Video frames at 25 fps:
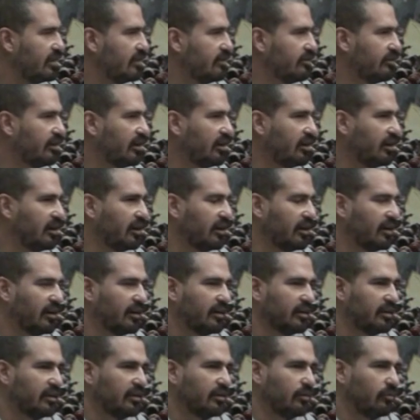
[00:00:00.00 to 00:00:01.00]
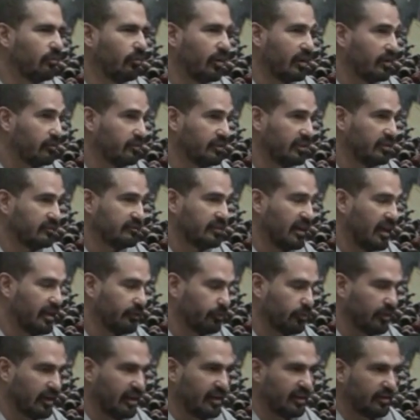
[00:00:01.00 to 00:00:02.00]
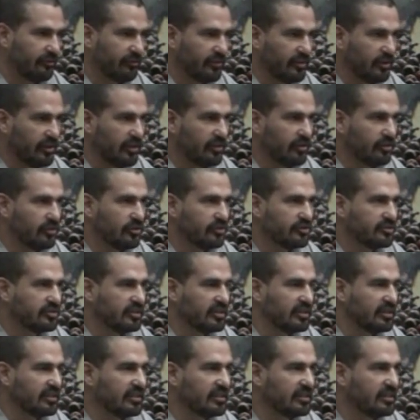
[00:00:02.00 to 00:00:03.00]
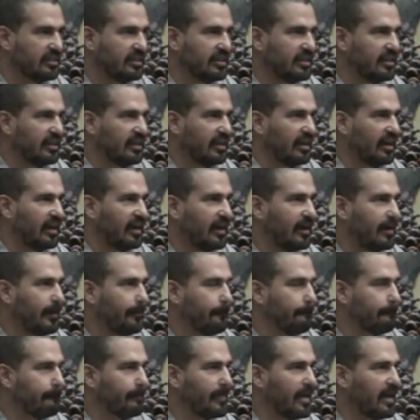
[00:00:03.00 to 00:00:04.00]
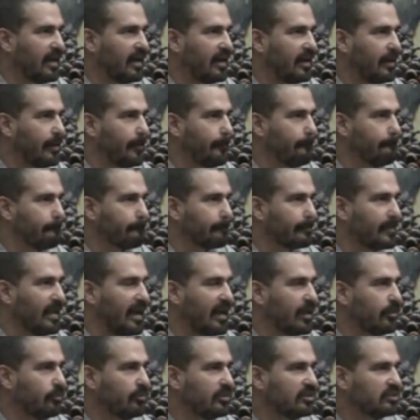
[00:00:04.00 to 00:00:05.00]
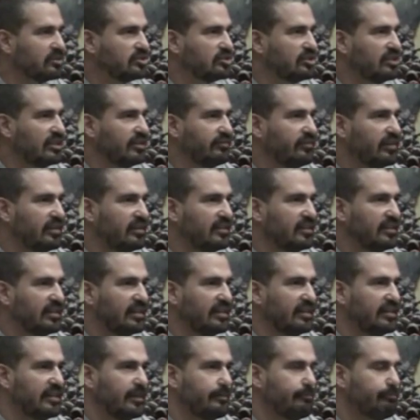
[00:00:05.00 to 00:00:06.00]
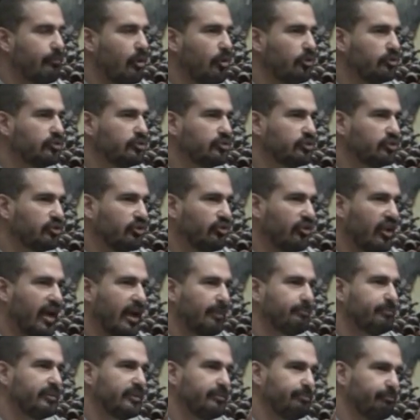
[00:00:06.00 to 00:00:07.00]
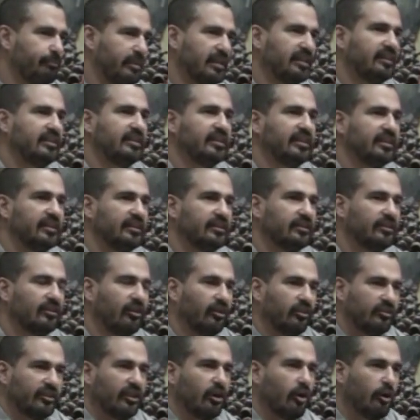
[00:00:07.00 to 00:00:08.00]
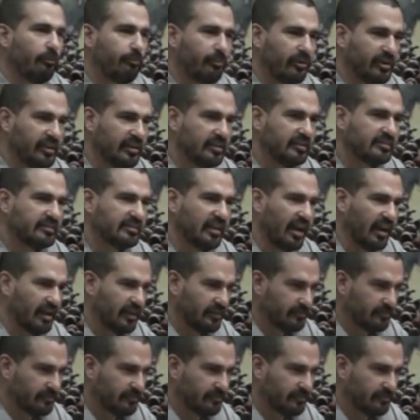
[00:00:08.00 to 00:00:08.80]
one of the times when I lived in New York City, I was living in the most crappy building on the Upper East